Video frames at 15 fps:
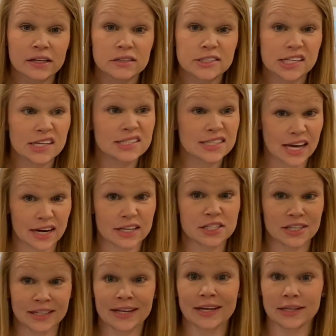she decided
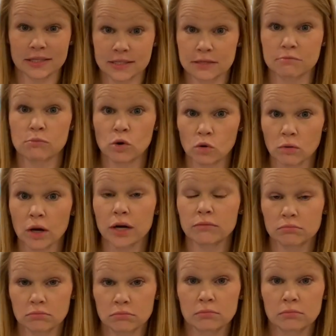she needed some more.